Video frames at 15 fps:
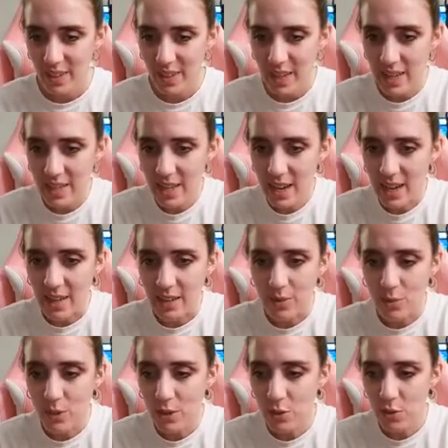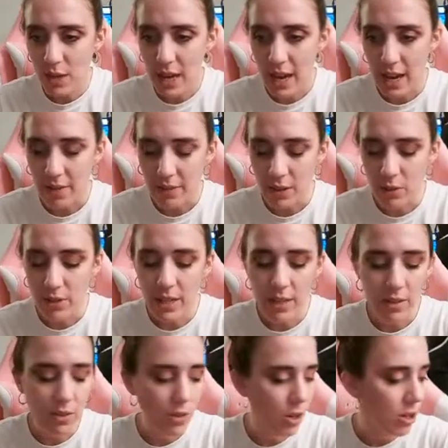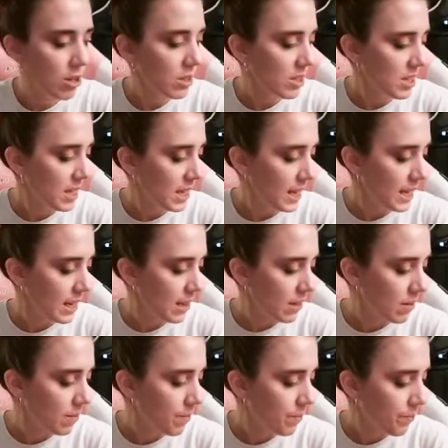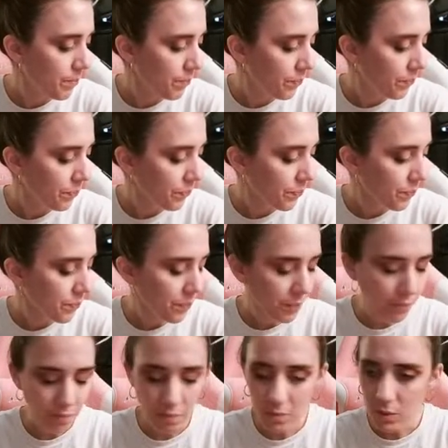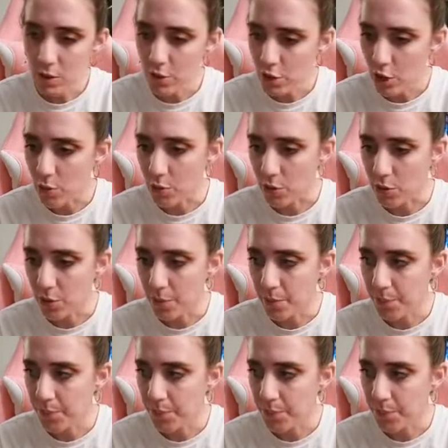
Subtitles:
And yeah, once we have, you need 13 total